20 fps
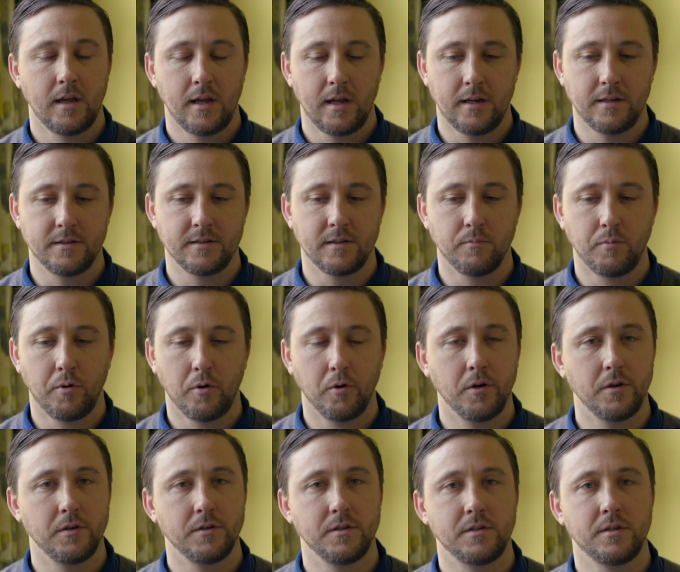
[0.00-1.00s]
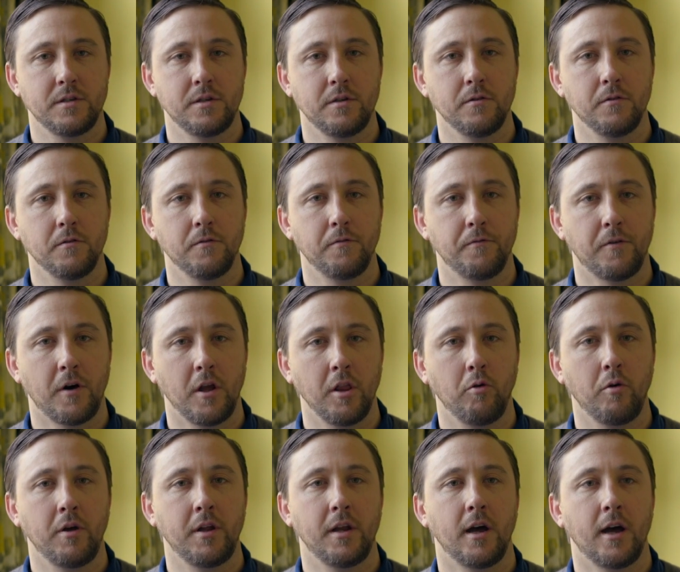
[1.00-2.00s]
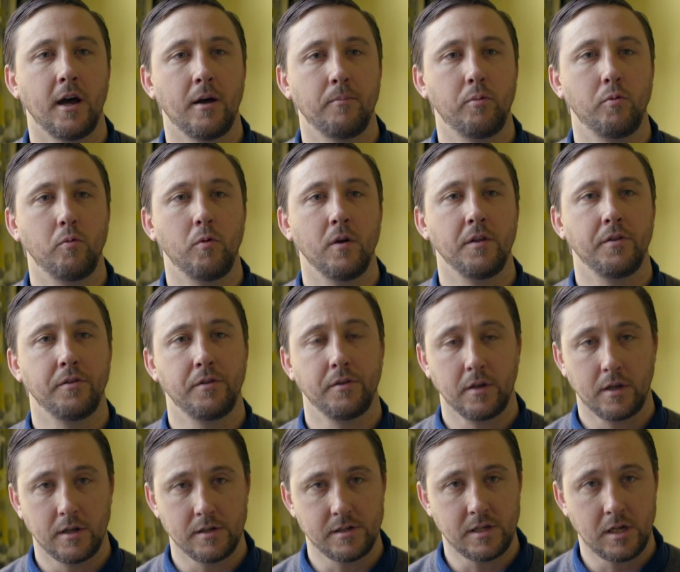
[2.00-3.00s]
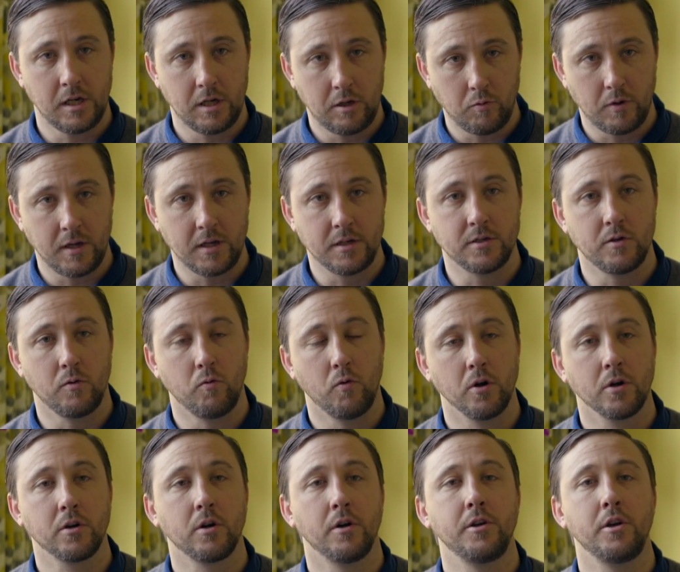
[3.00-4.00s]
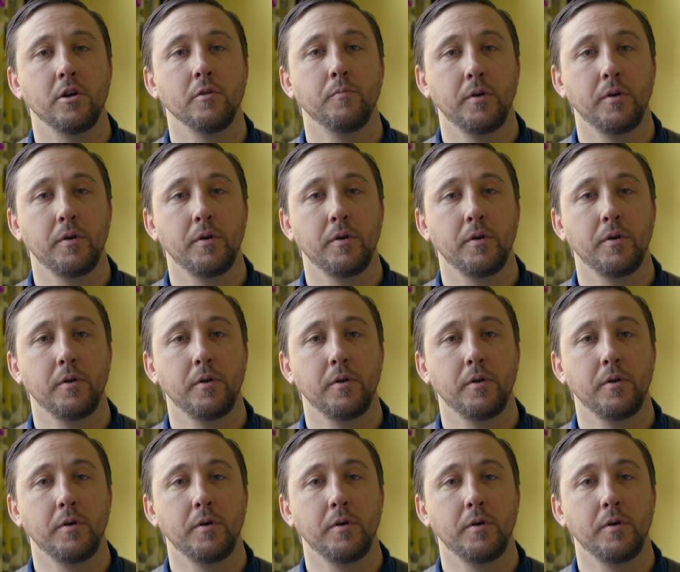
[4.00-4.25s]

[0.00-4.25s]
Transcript: It is important to follow it up with continuing to work on your